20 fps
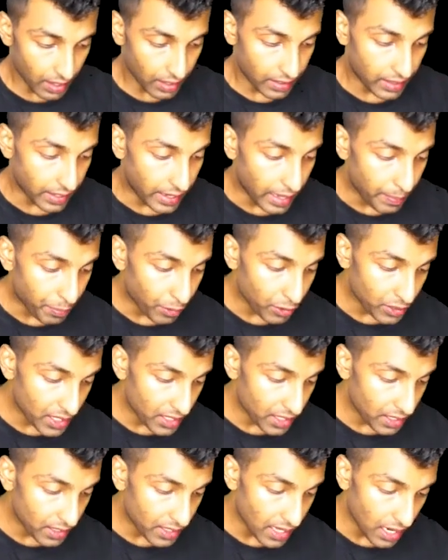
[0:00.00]
the
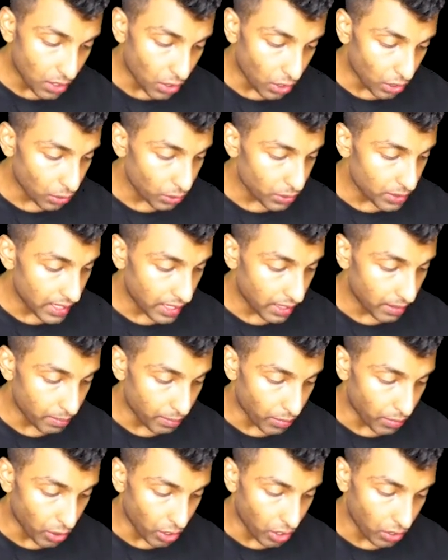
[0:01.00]
depositors are not
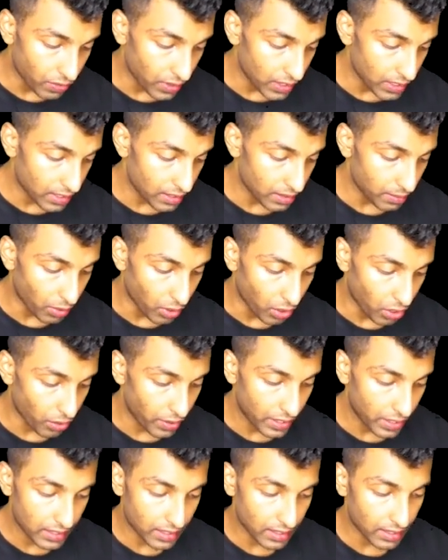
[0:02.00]
losing,
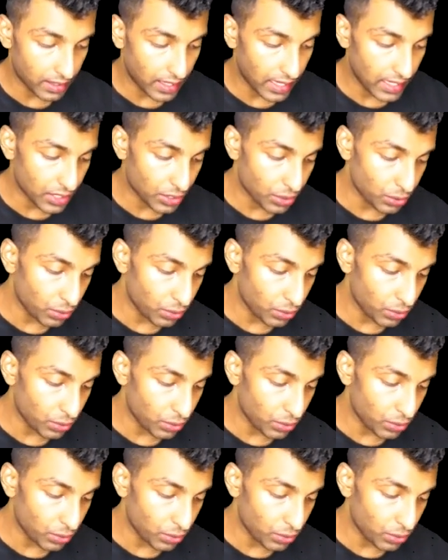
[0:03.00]
borrowings, these